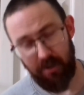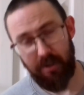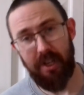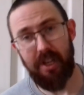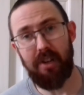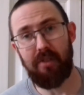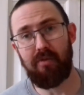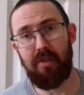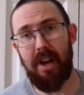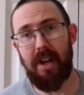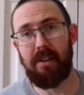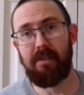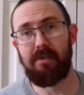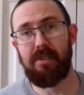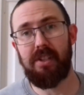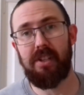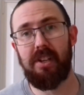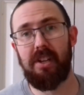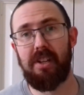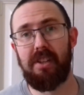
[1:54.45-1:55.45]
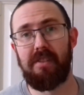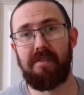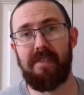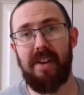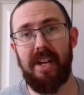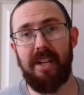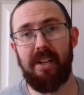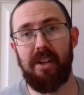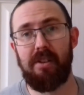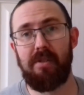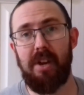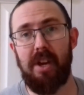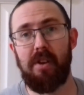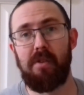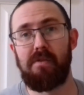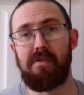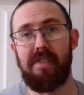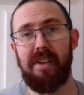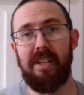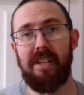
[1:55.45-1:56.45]
looking around at the Vango
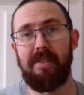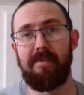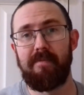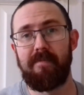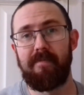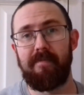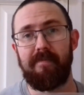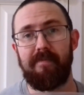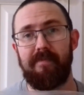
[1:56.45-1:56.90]
Helvellyn